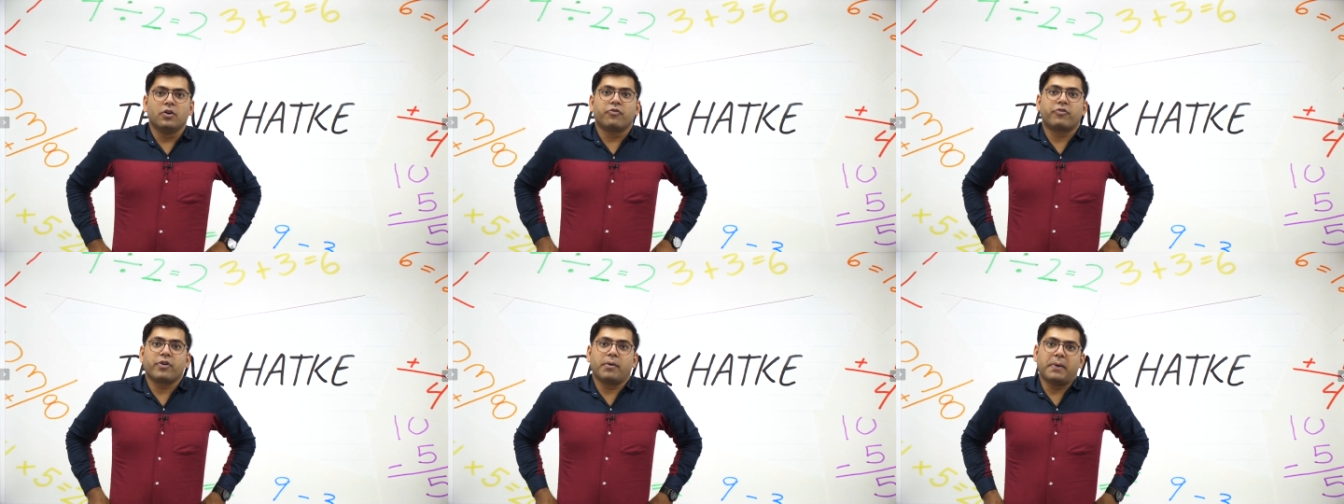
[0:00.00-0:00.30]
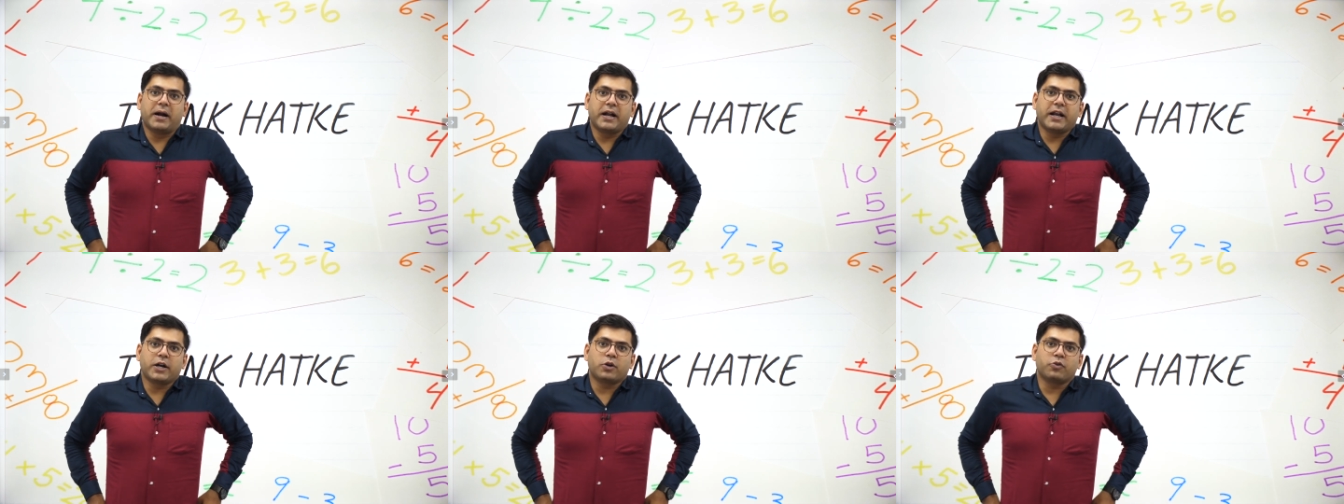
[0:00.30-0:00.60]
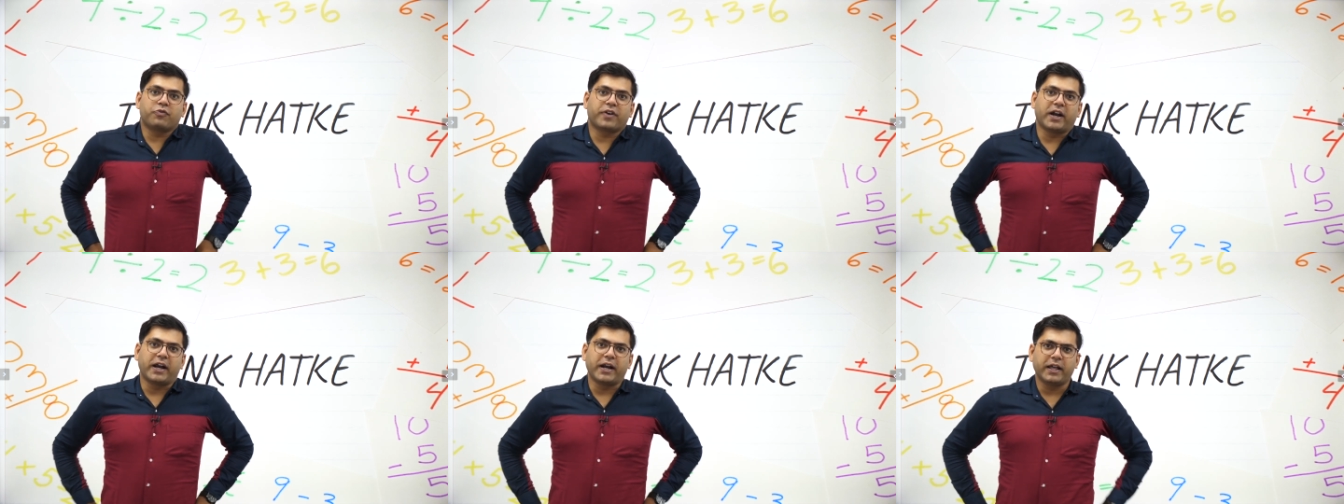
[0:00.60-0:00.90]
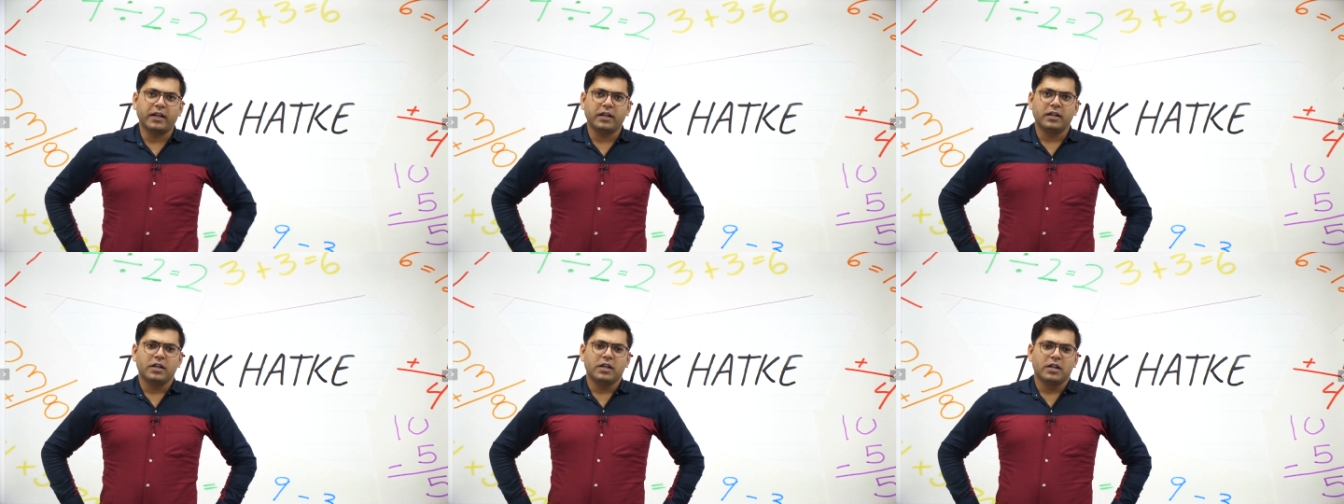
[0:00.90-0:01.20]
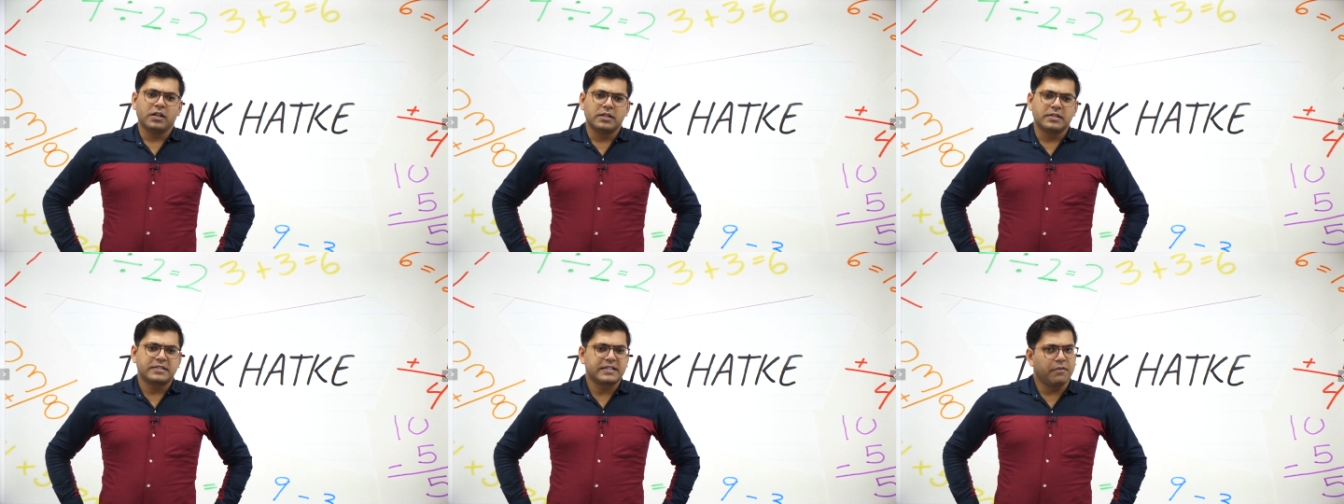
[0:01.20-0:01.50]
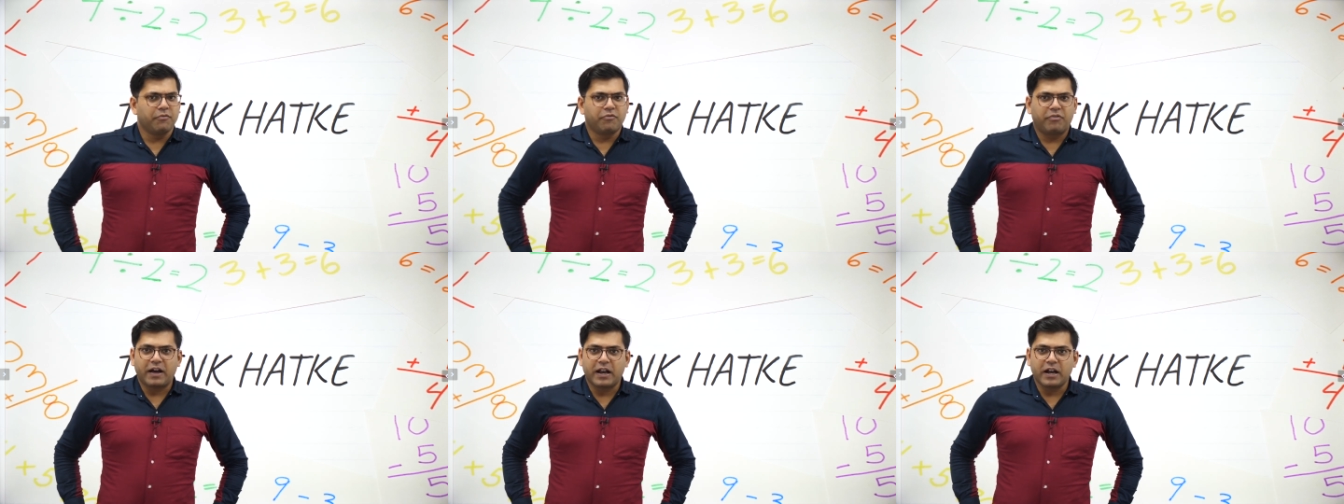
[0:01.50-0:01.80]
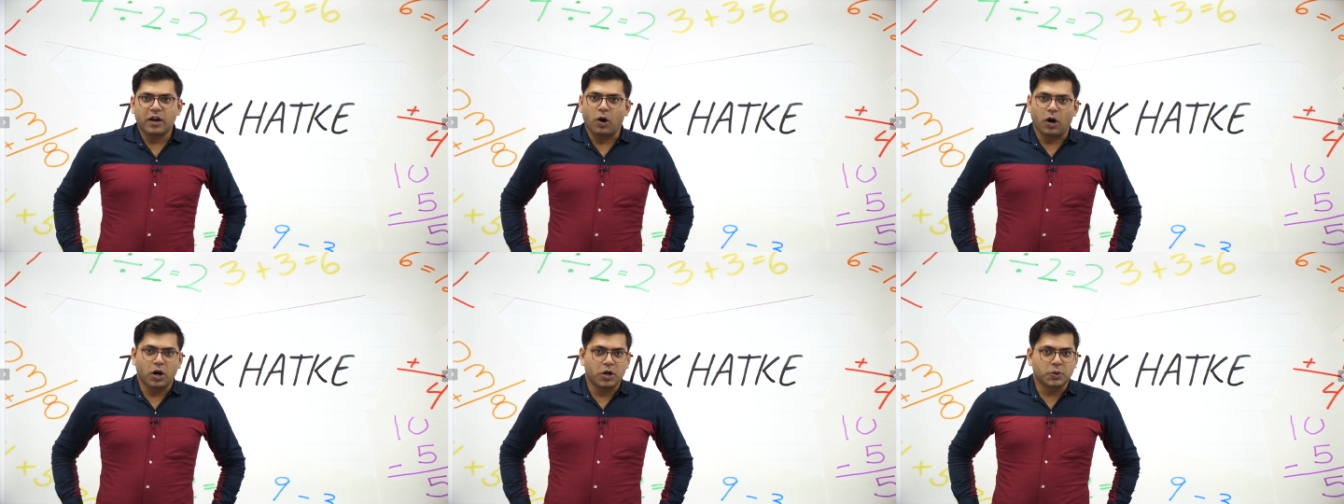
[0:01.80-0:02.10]
from Monday to Friday some
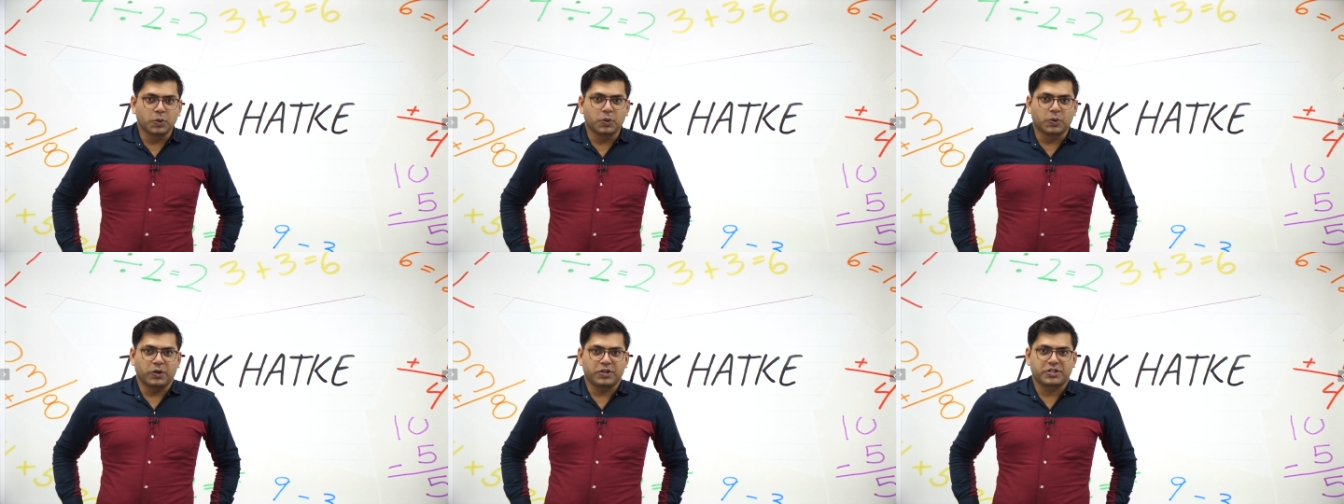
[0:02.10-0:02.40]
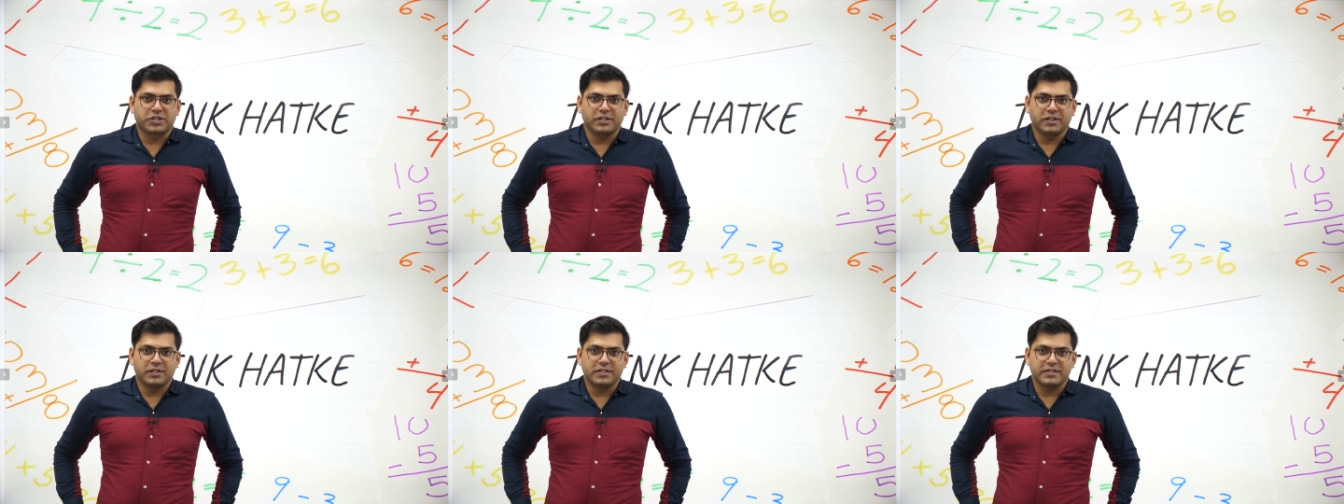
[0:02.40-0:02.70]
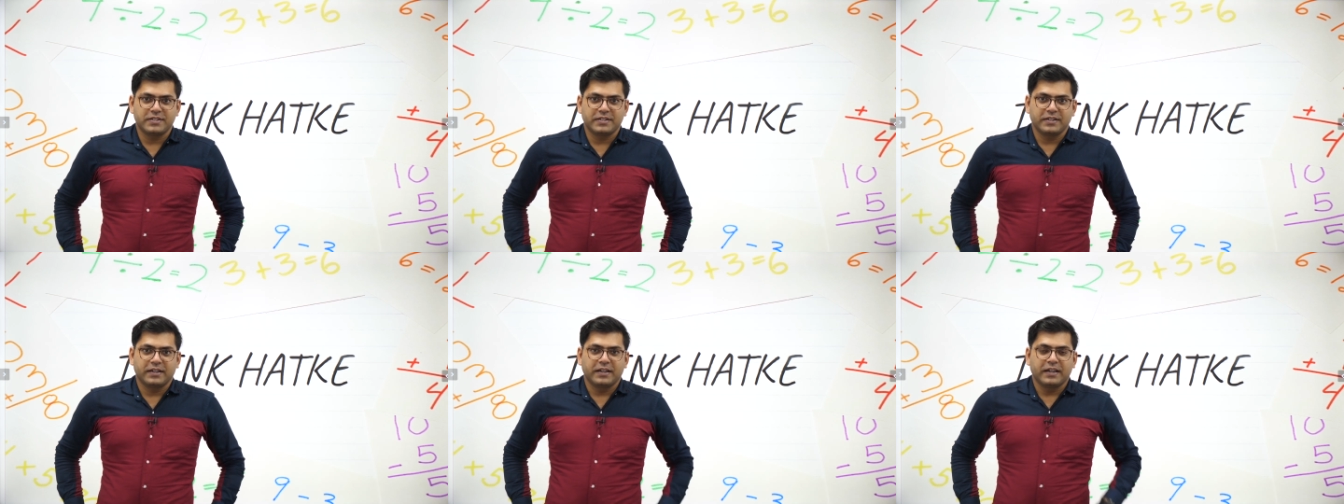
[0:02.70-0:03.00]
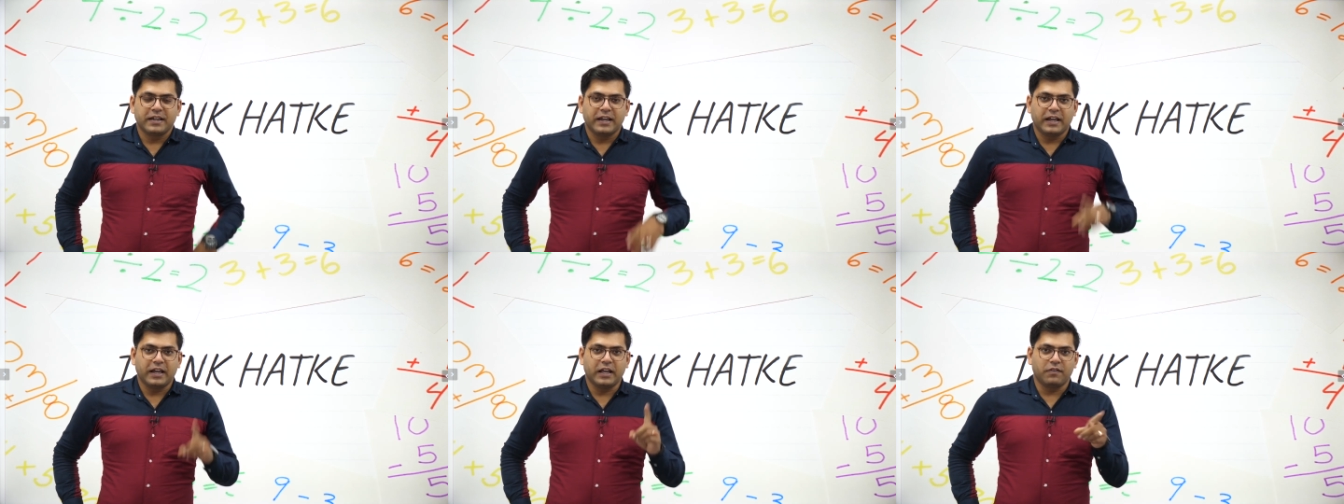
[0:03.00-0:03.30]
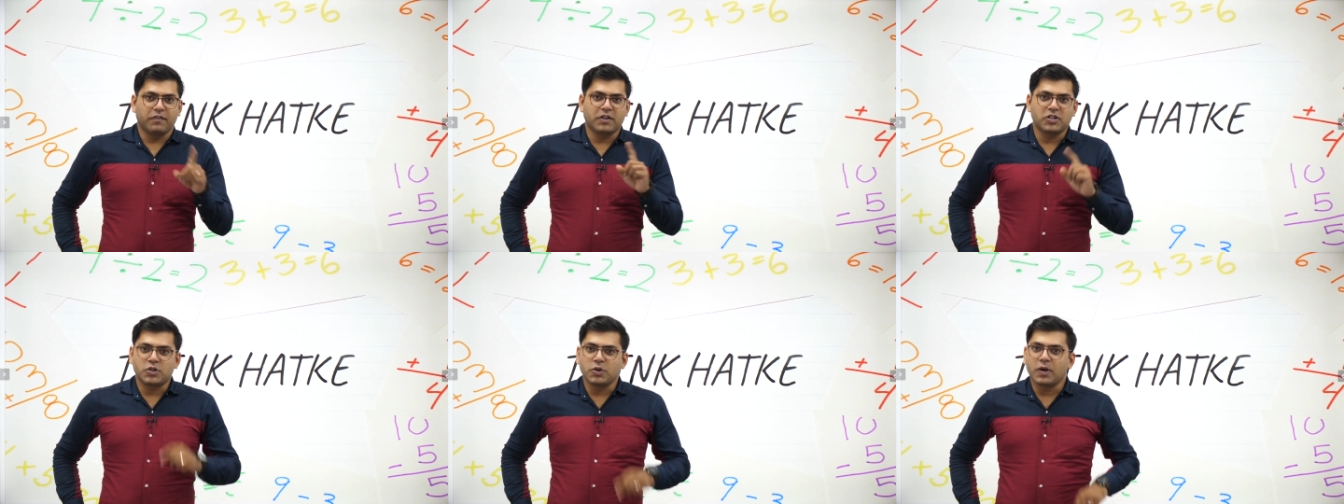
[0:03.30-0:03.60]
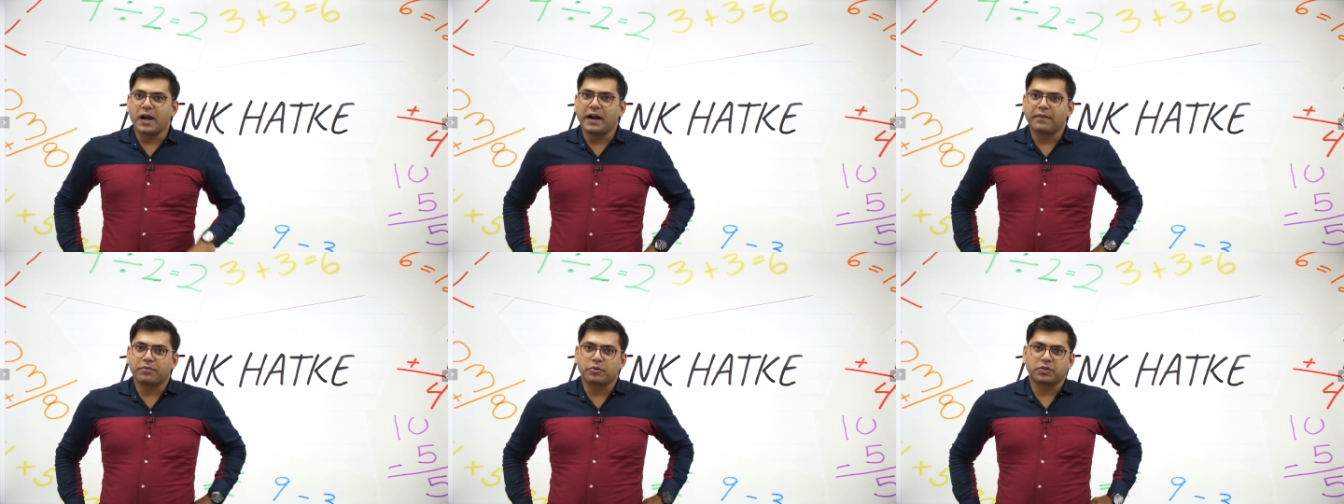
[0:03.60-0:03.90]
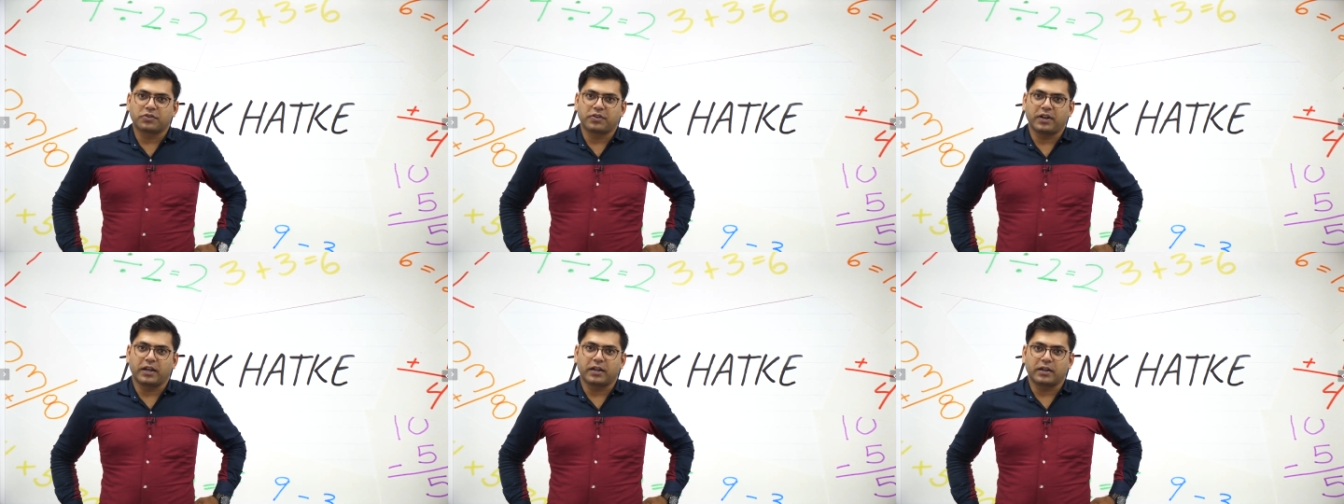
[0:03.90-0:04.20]
one or two questions in which you have to
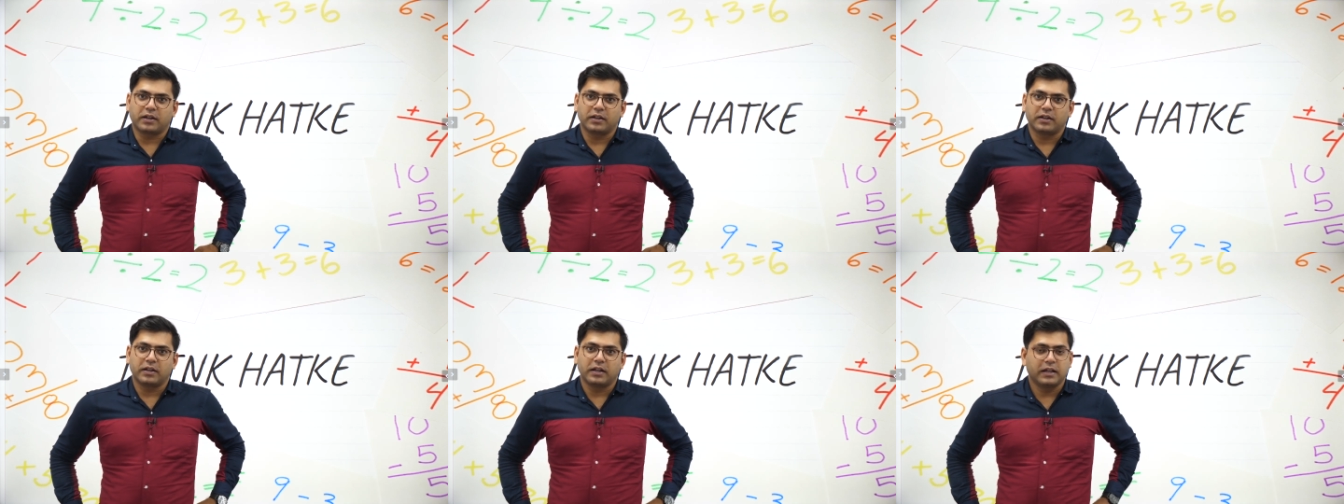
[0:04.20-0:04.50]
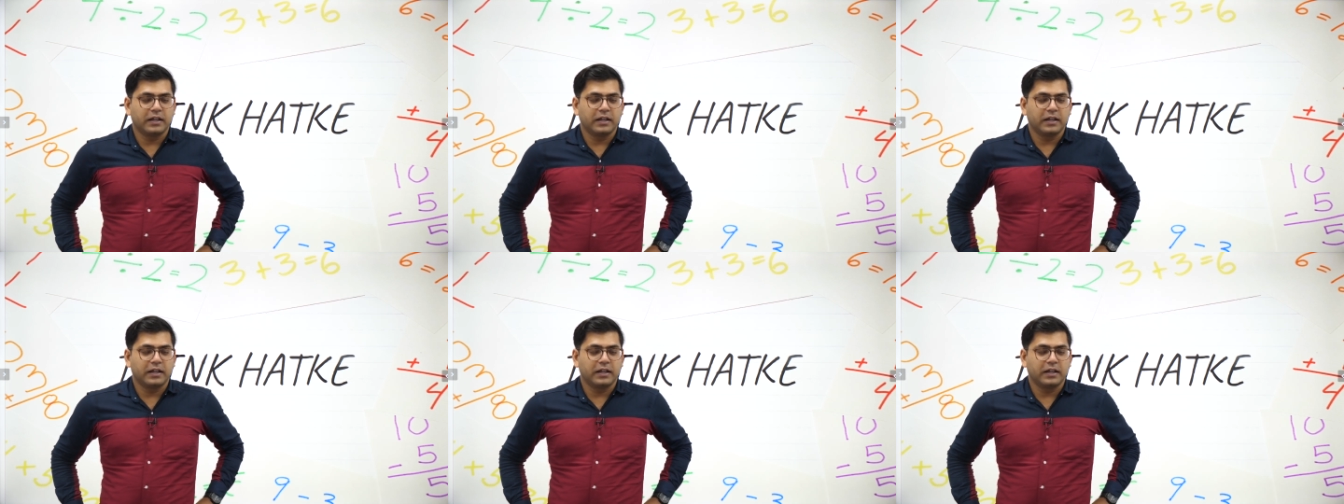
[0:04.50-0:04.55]
think.